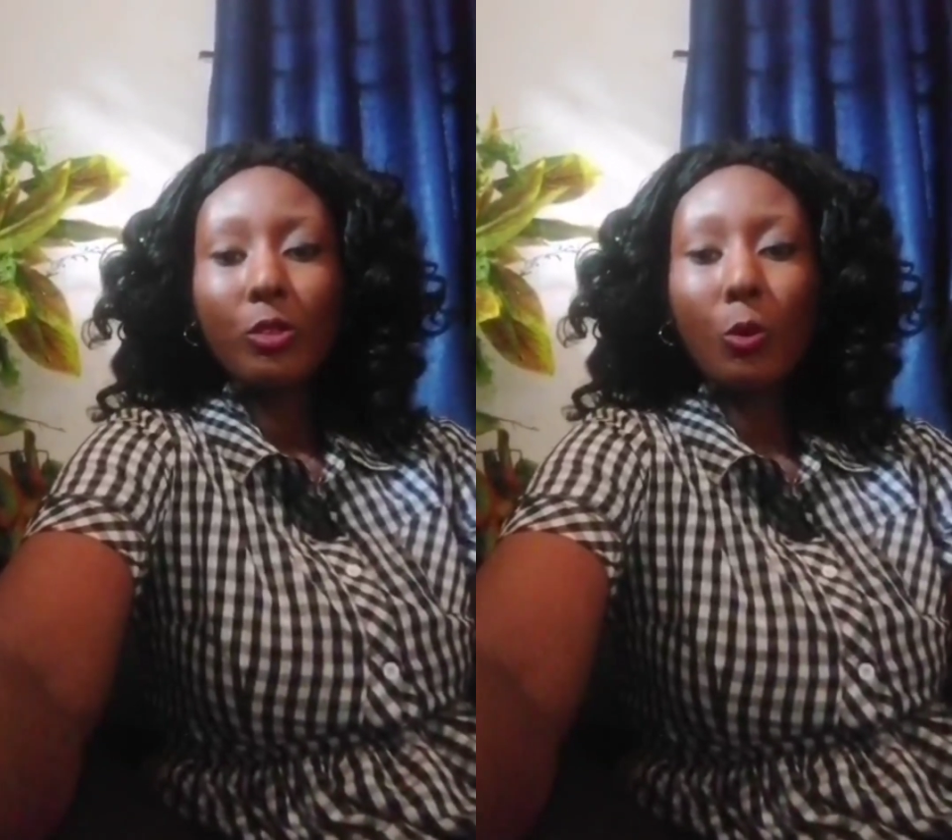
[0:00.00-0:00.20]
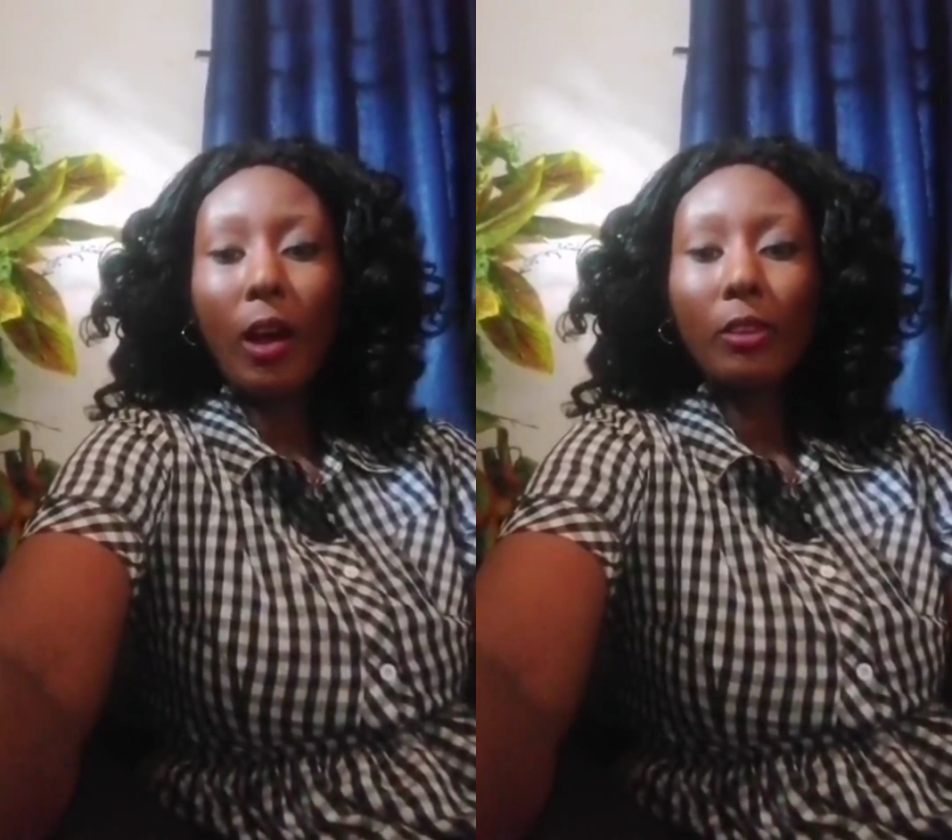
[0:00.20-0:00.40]

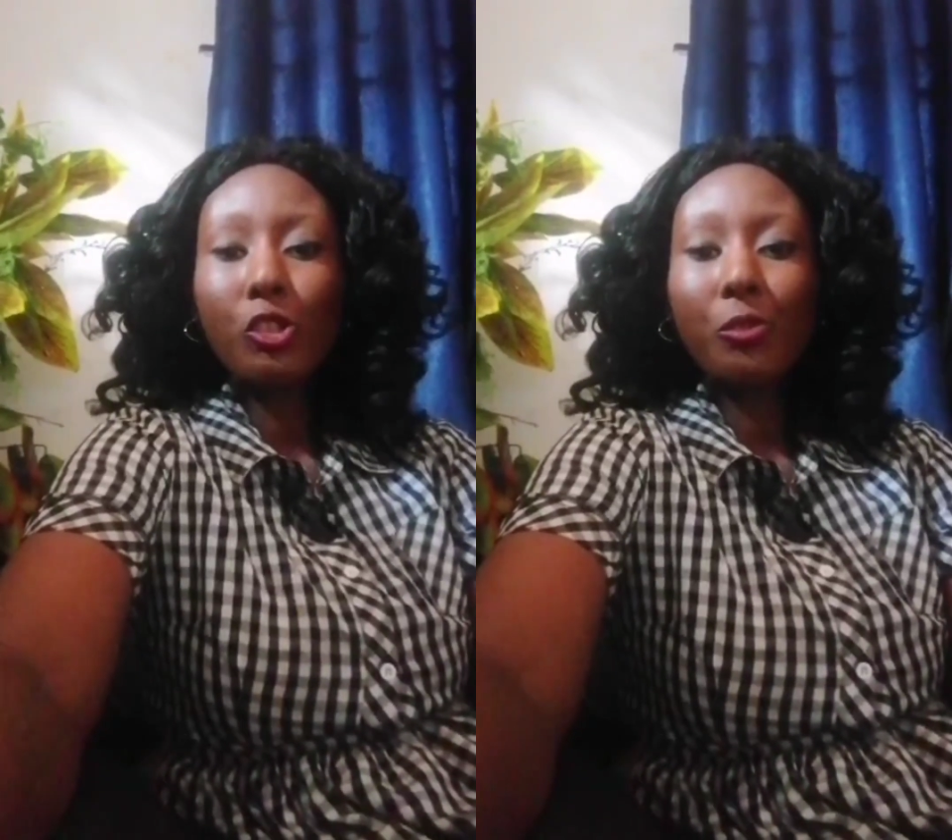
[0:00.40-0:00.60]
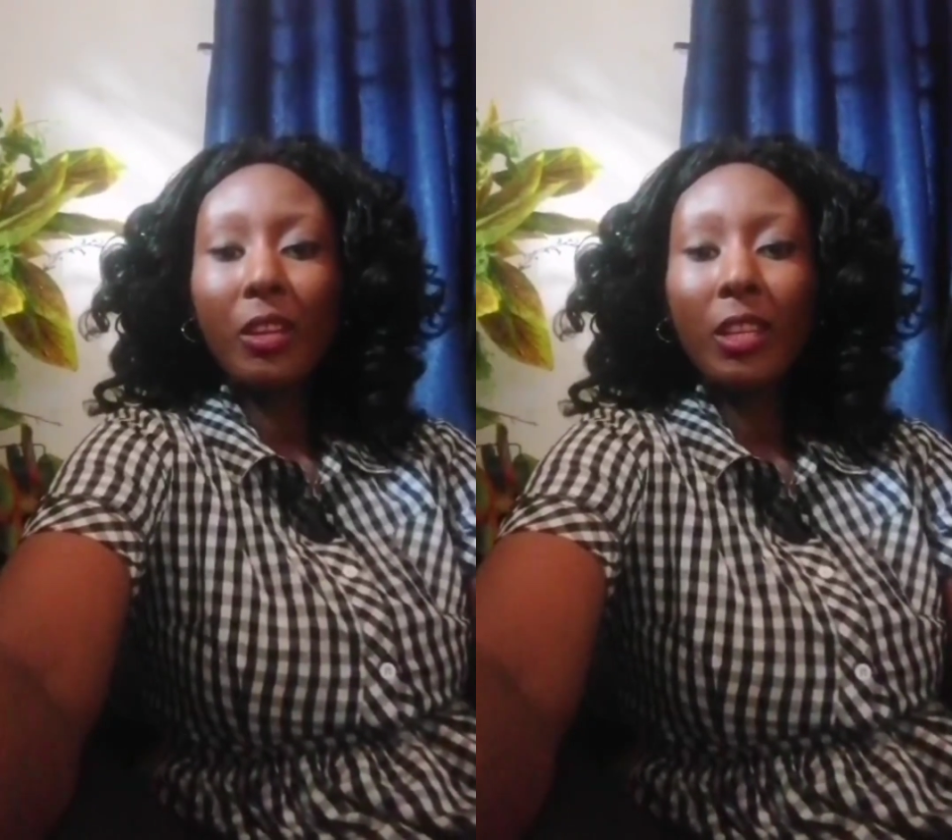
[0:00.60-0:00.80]
So
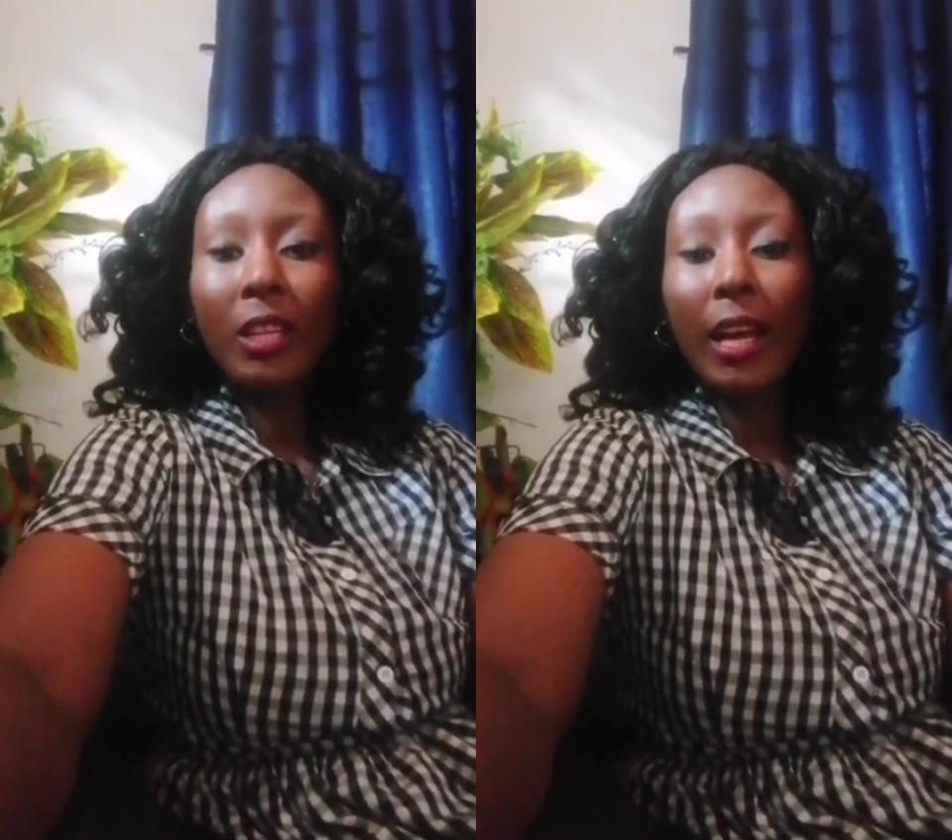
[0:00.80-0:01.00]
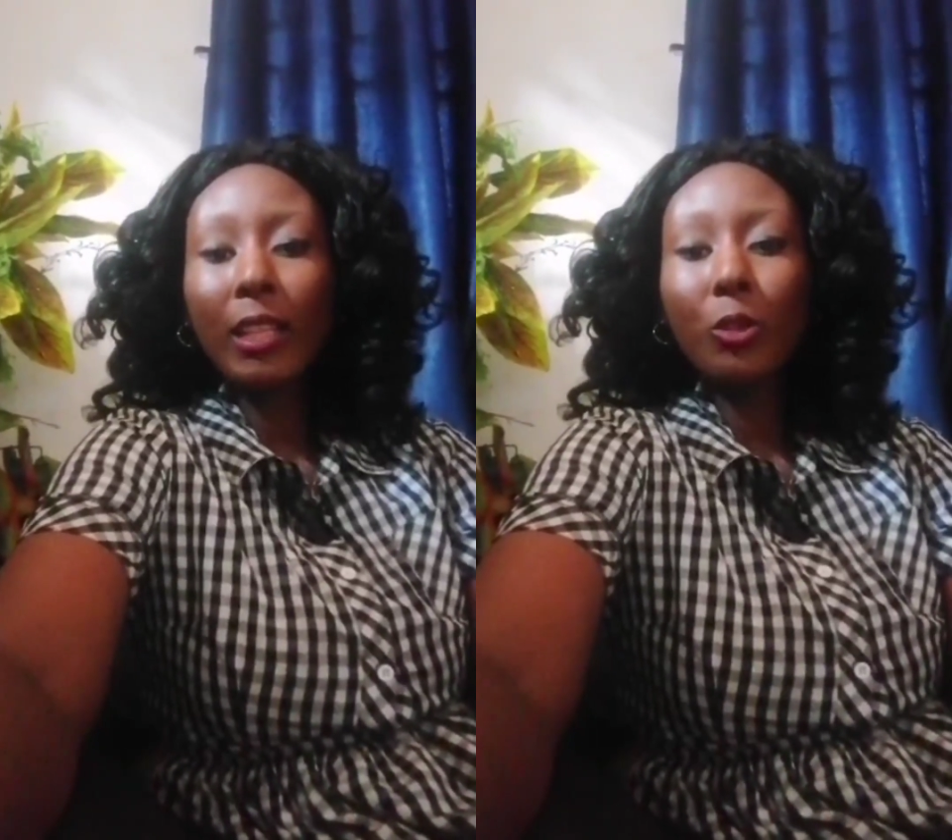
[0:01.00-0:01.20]
our
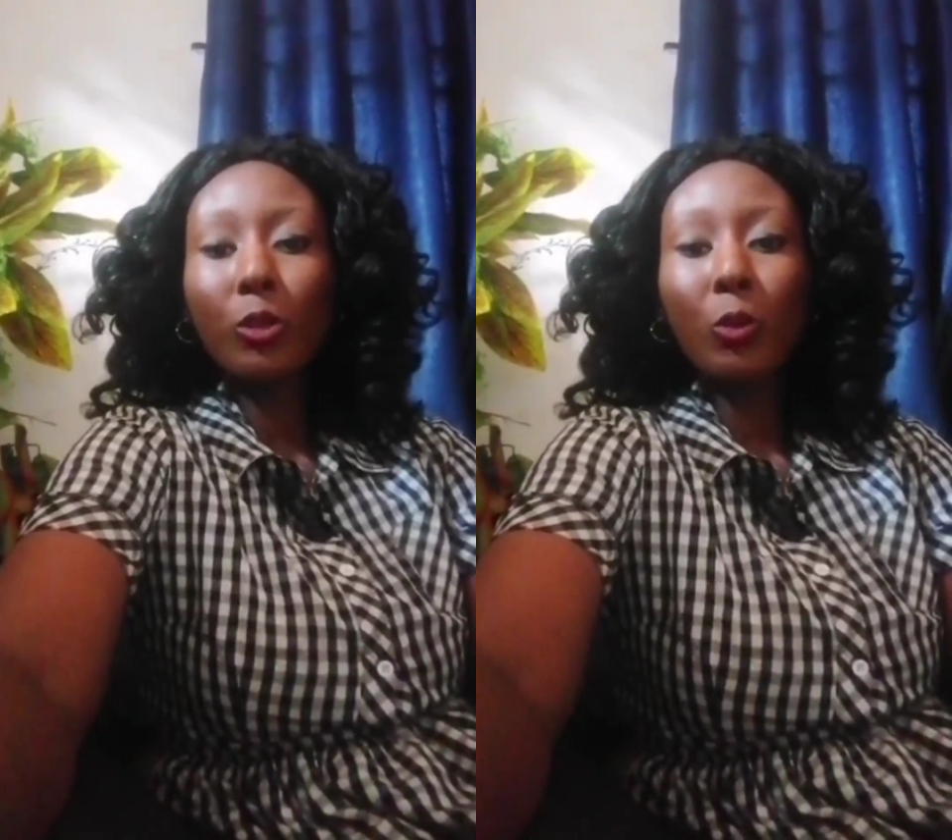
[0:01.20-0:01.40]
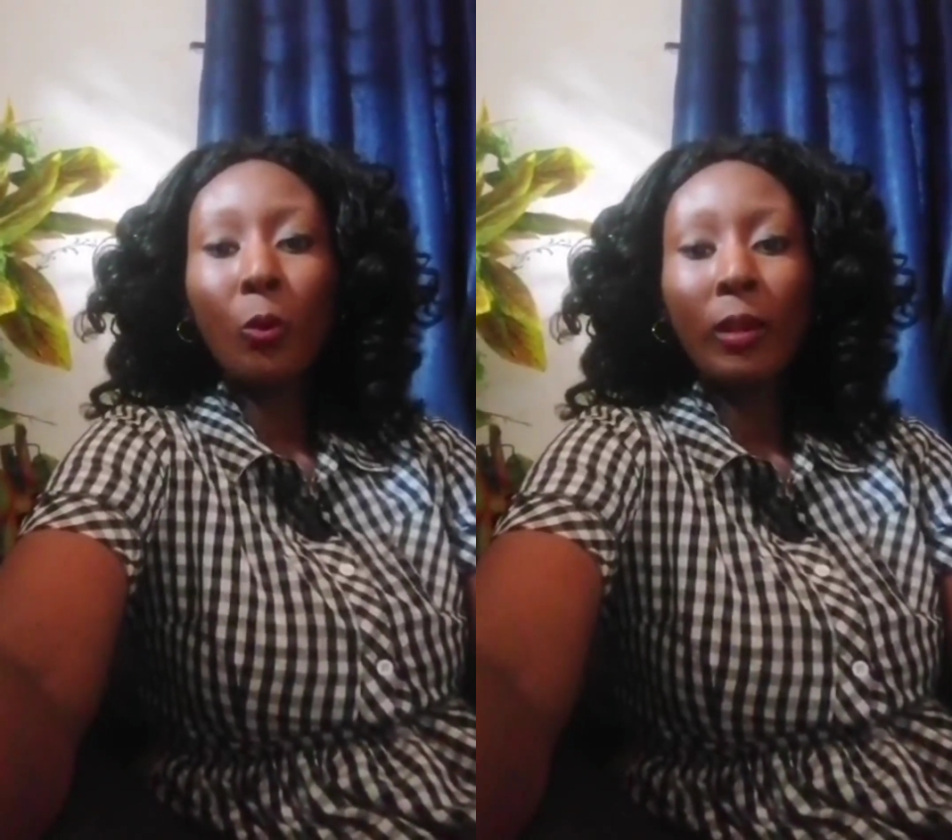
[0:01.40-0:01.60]
training are
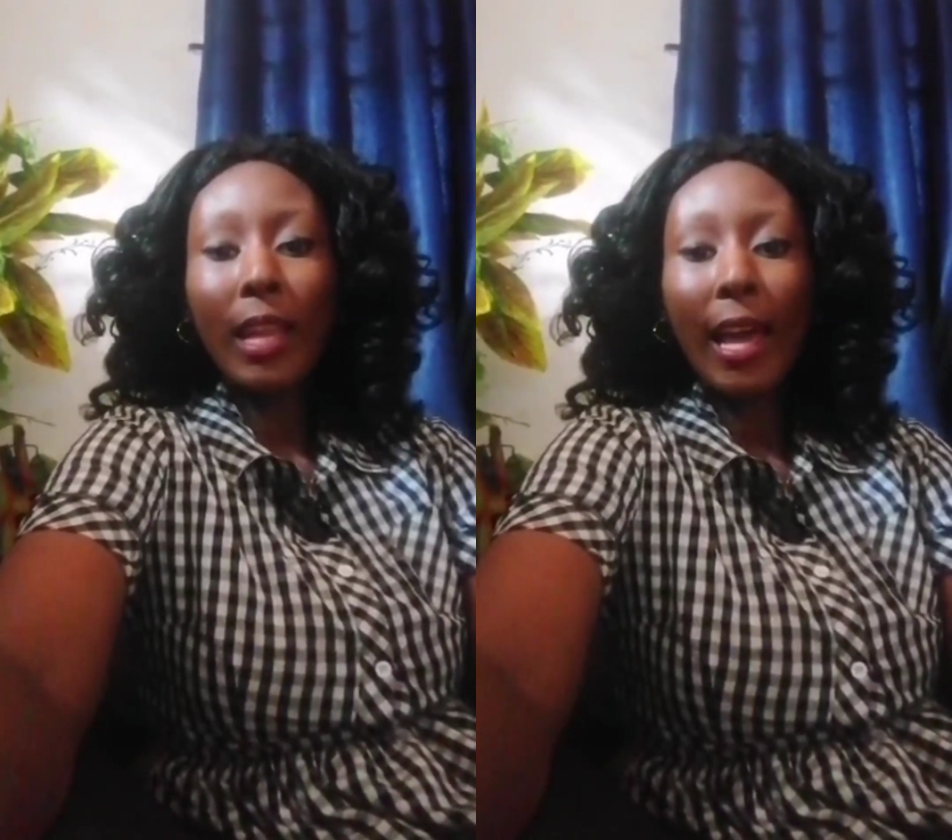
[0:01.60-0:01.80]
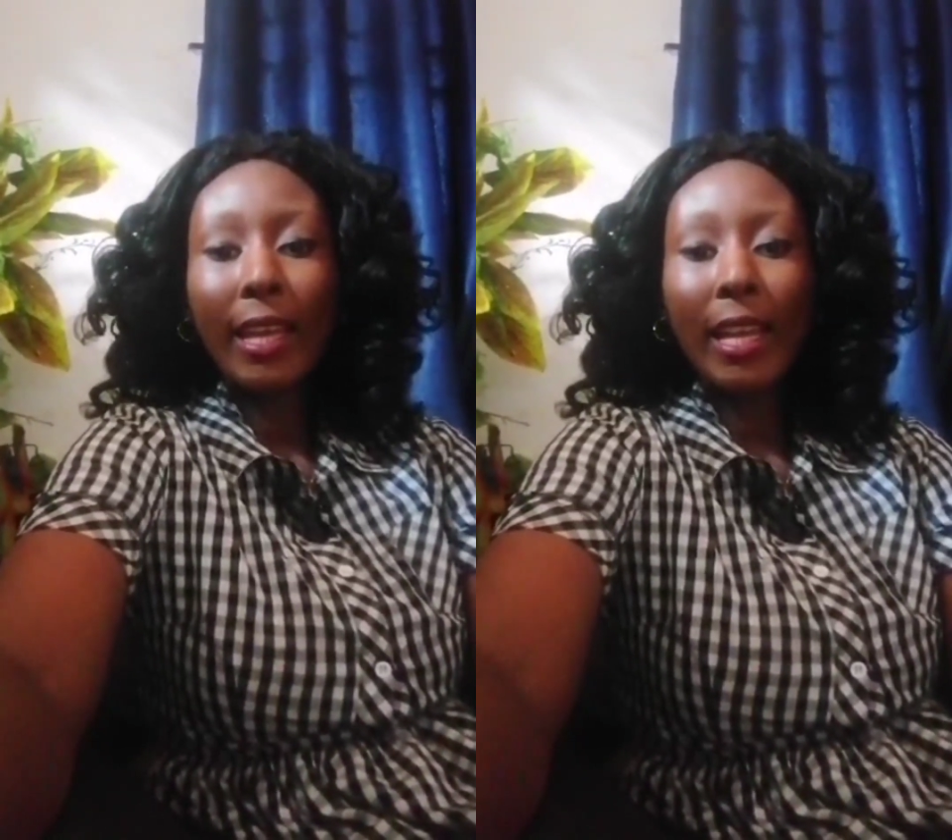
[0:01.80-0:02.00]
done
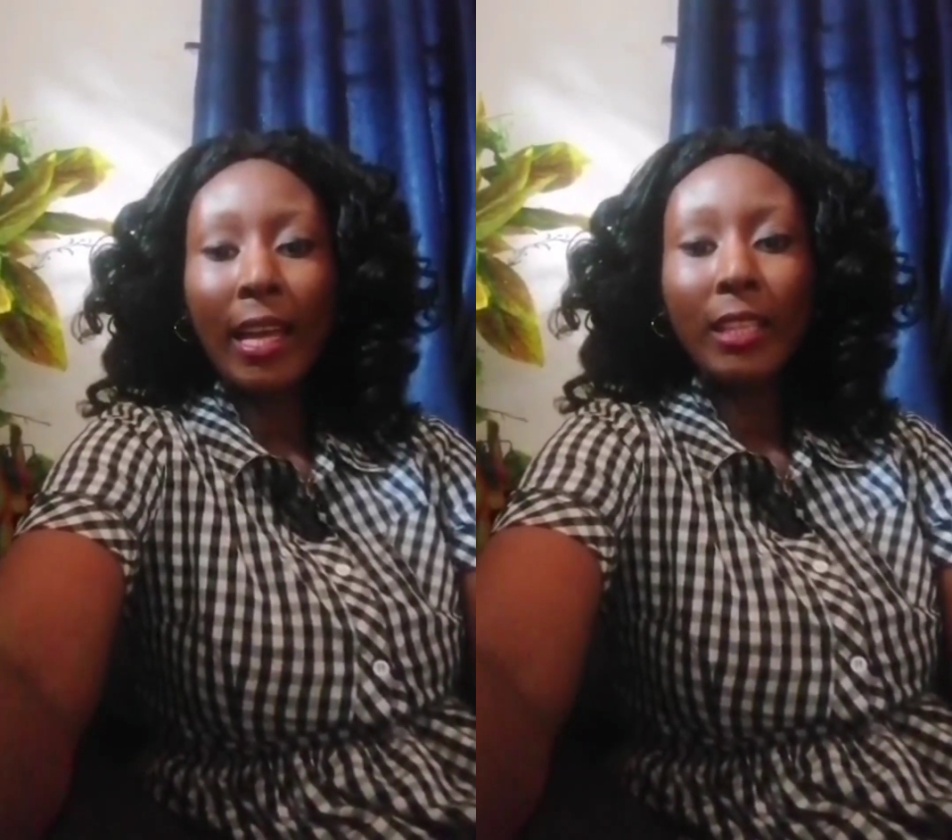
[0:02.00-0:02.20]
online